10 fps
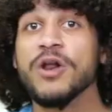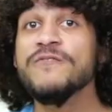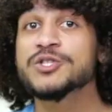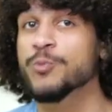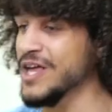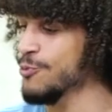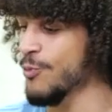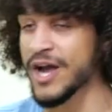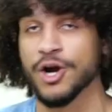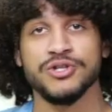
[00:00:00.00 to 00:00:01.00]
of his written
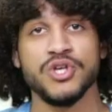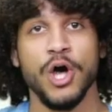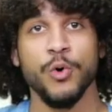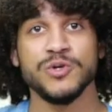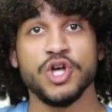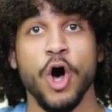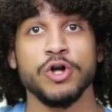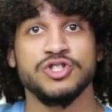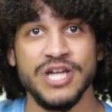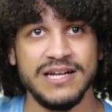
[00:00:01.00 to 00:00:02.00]
records was
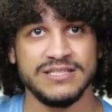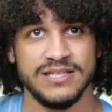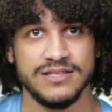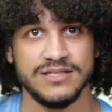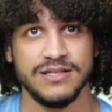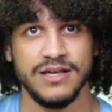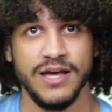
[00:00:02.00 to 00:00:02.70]
called Genesis,